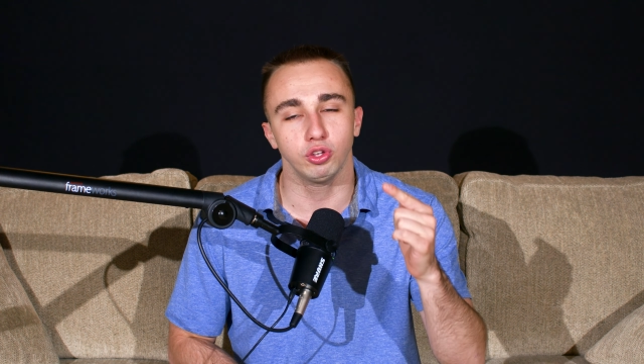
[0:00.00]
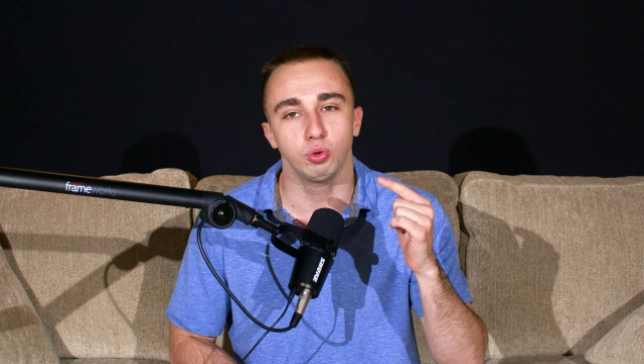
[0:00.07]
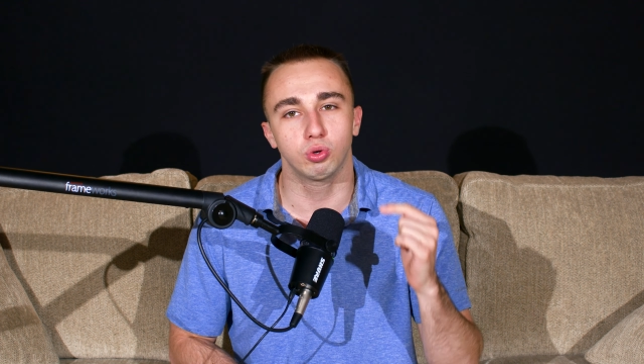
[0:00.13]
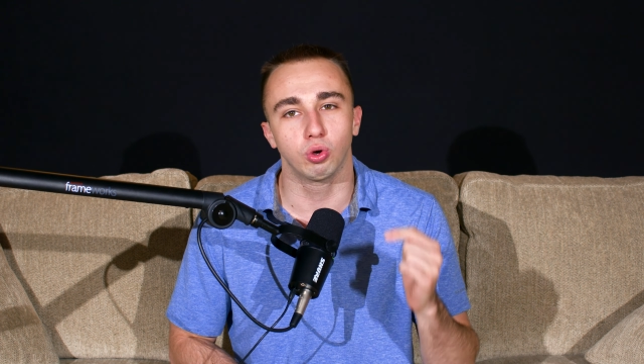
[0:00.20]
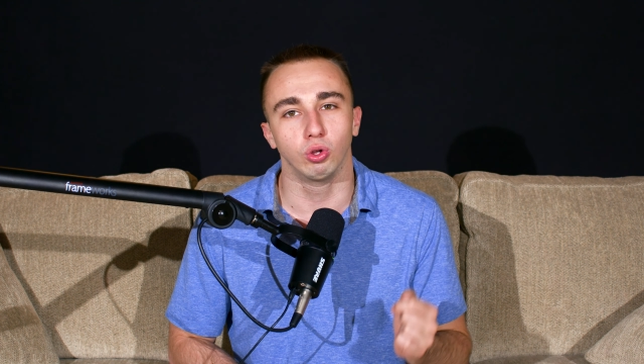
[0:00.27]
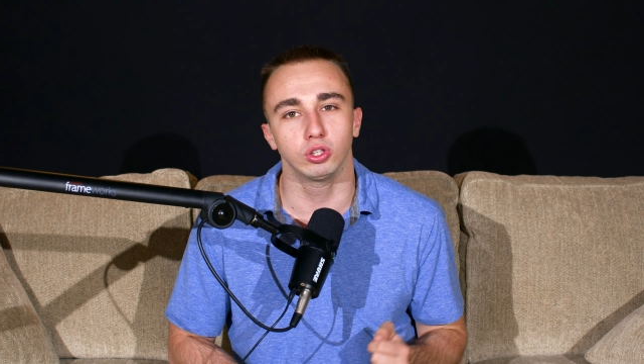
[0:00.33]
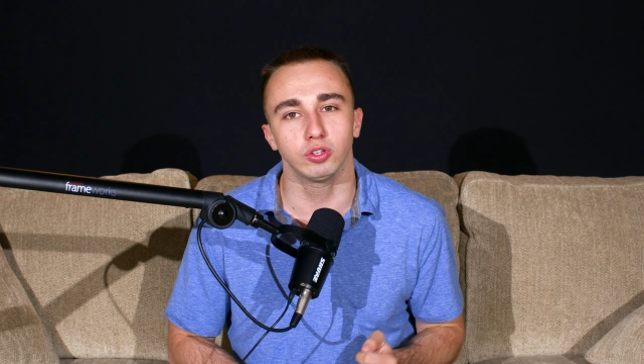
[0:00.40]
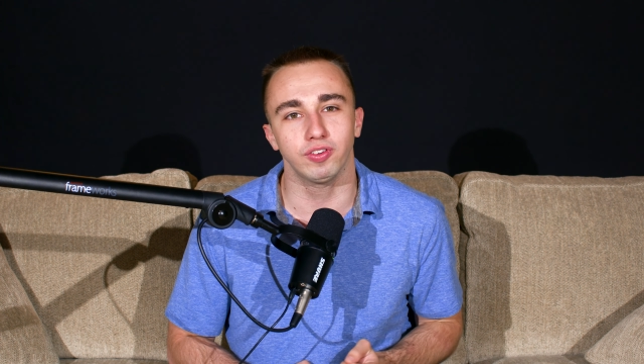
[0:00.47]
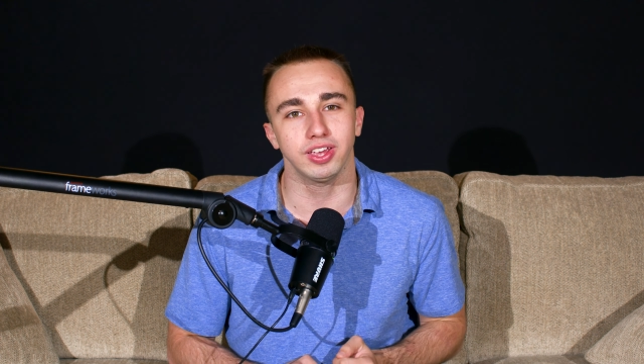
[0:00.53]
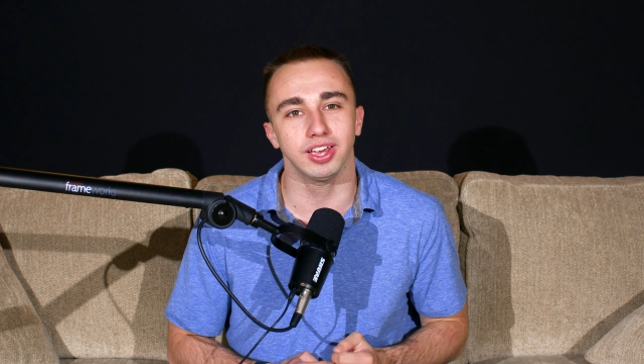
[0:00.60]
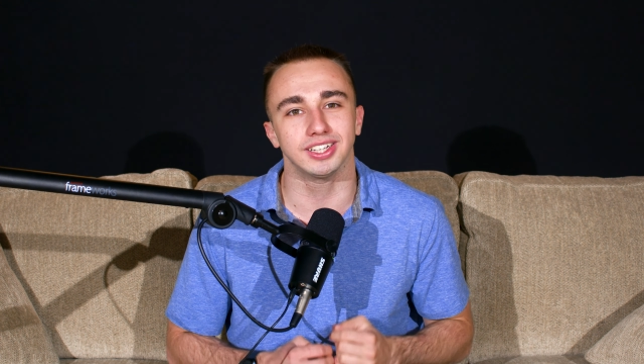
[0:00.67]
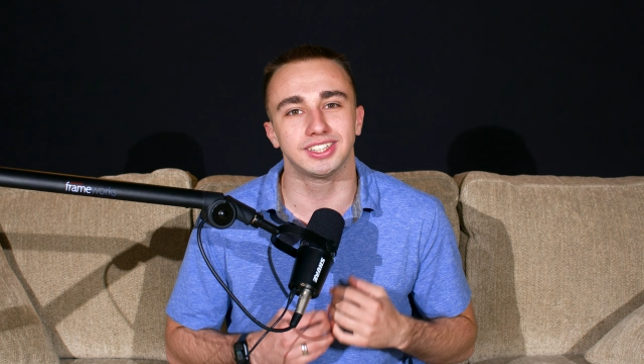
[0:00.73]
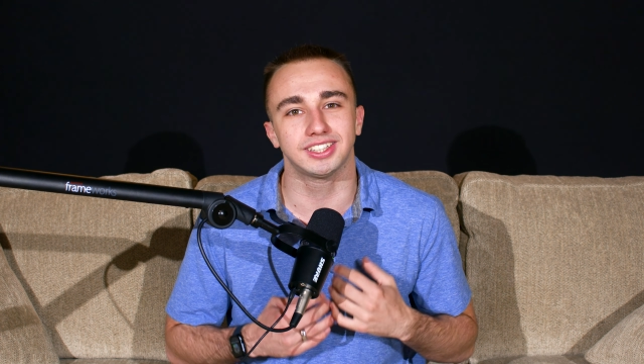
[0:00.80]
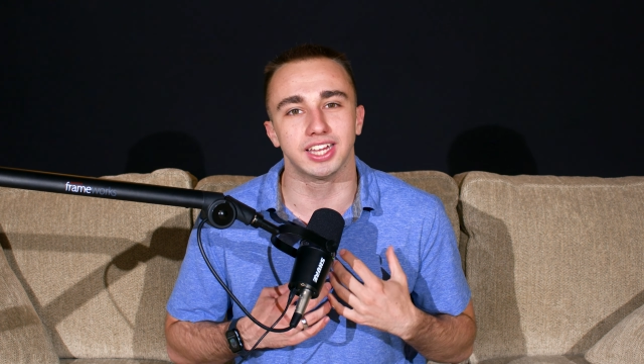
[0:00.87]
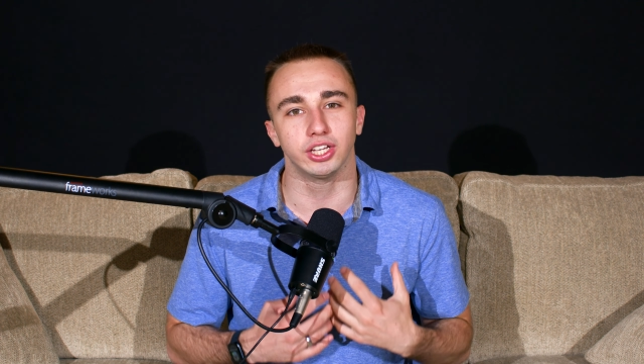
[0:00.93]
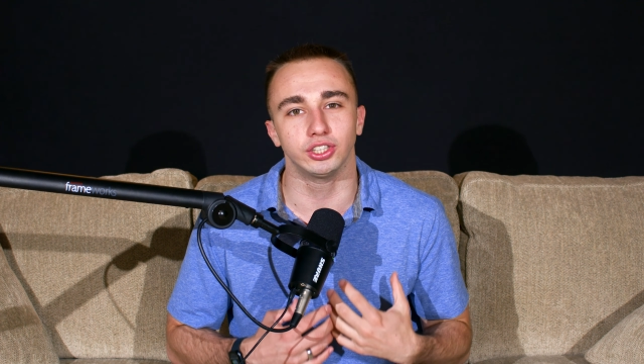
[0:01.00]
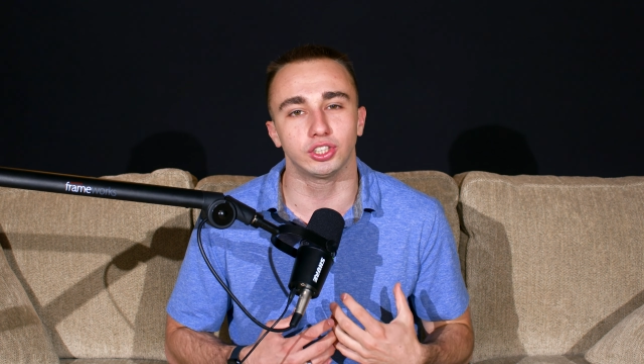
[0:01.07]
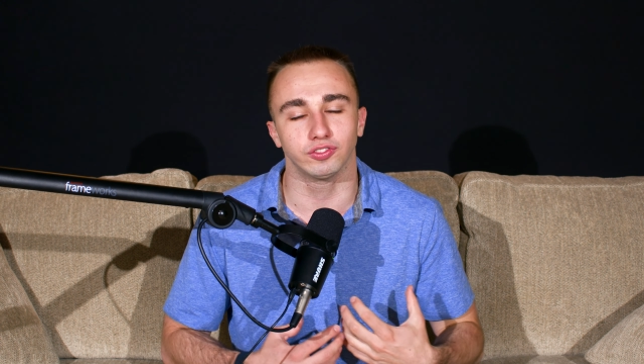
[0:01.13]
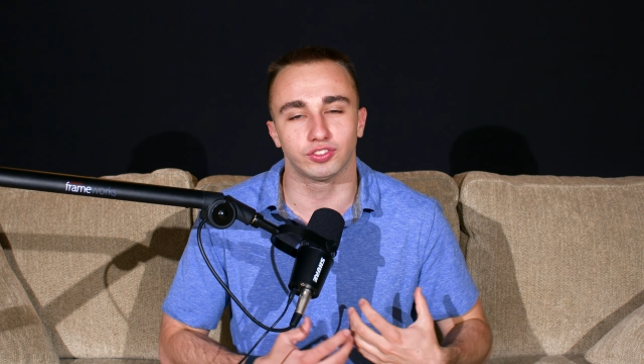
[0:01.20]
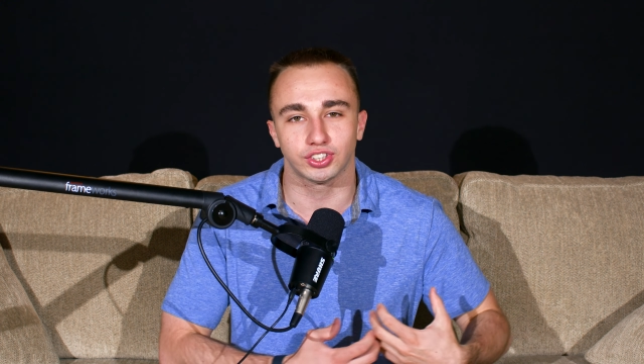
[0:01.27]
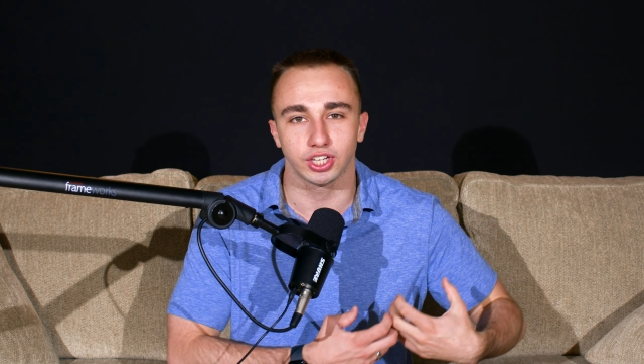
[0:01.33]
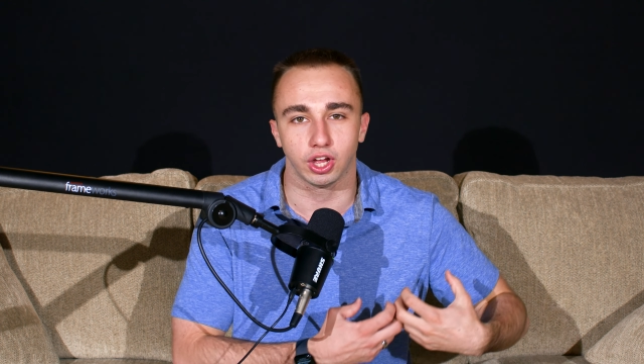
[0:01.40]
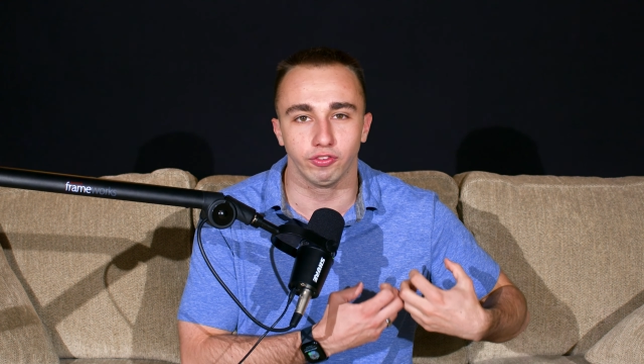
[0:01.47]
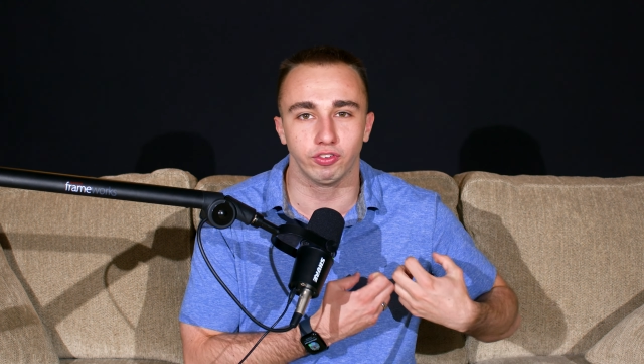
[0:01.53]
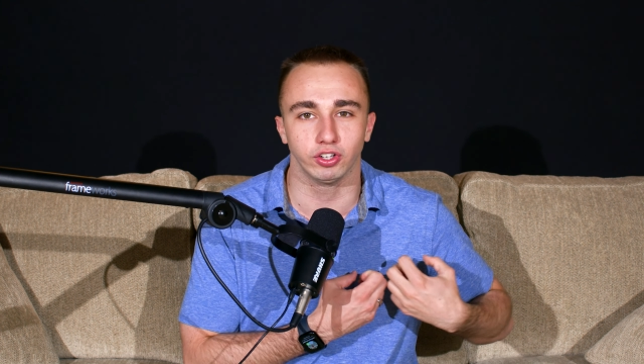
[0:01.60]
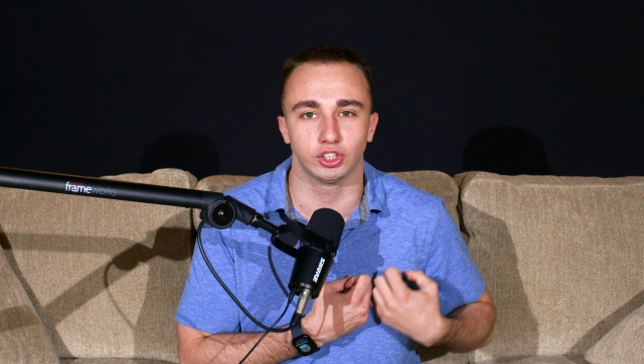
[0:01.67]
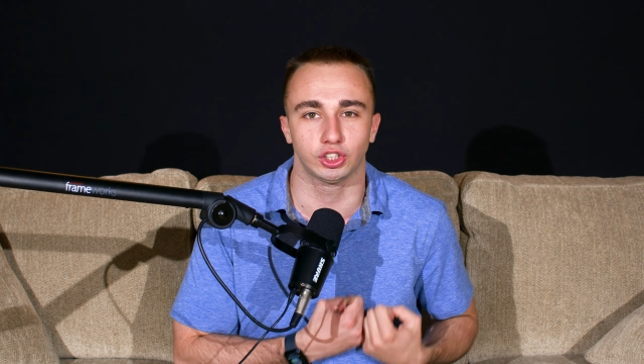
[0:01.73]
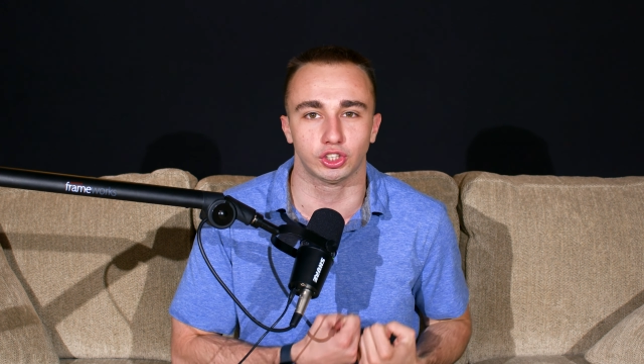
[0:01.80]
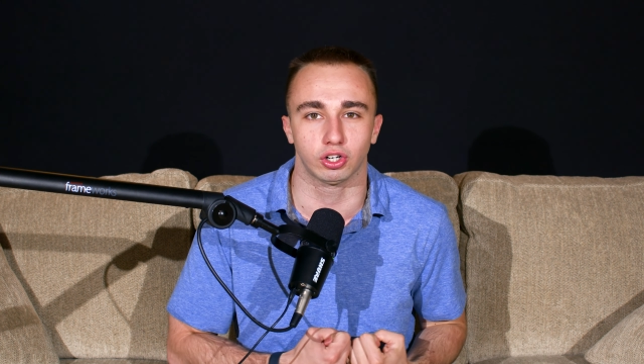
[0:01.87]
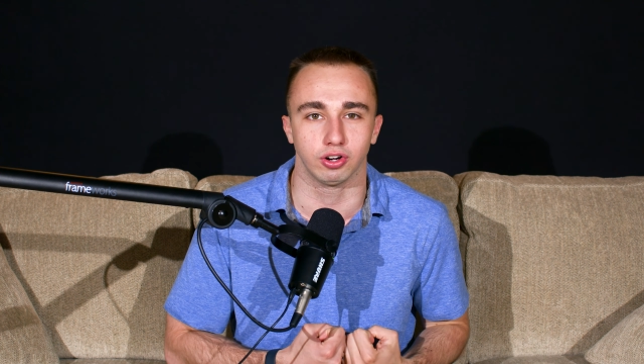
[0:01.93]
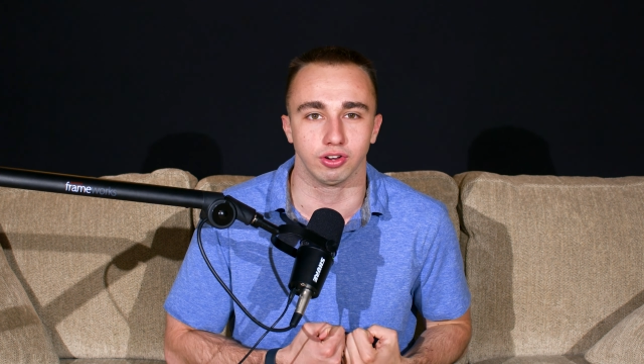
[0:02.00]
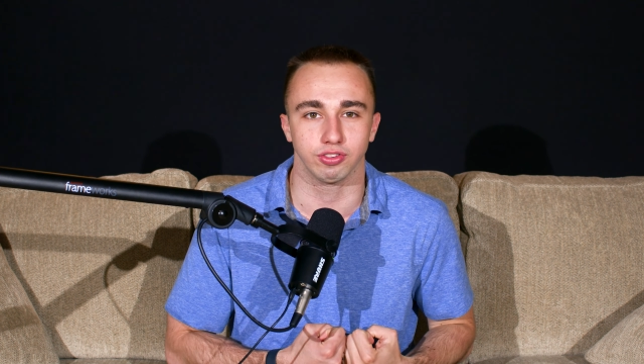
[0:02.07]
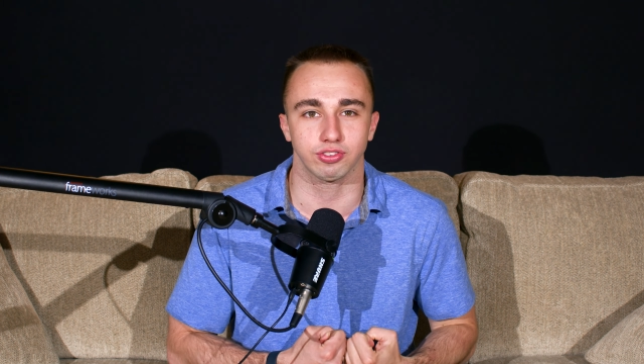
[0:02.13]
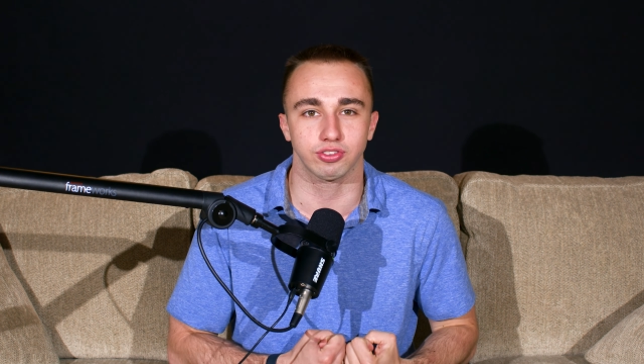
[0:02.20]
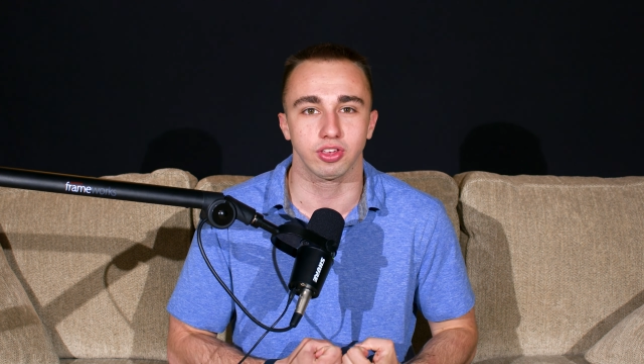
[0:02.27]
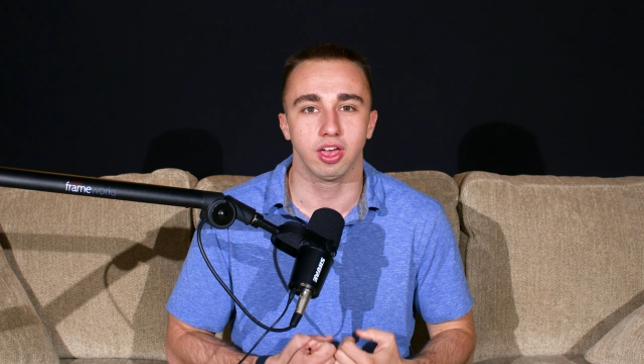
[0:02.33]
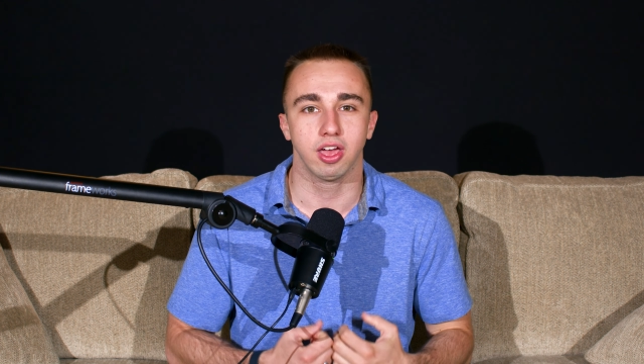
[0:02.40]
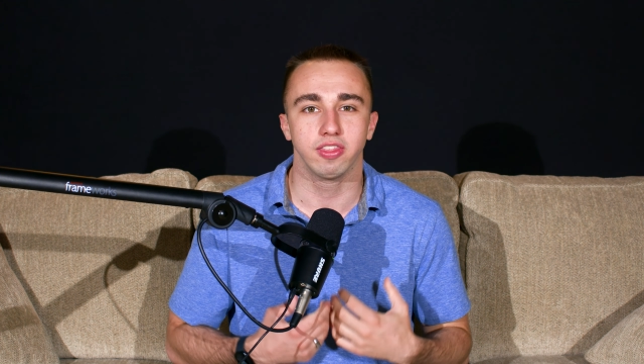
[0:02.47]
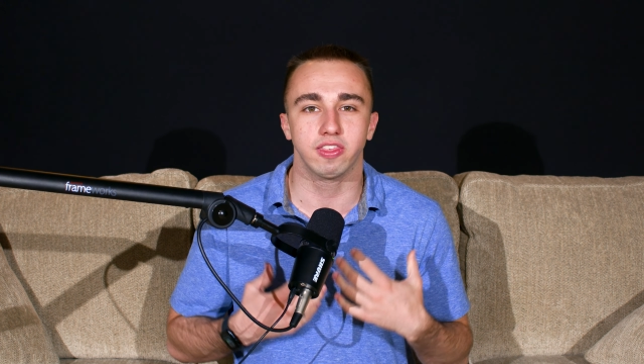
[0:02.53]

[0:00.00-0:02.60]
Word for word: you cultivate a sense of self-assurance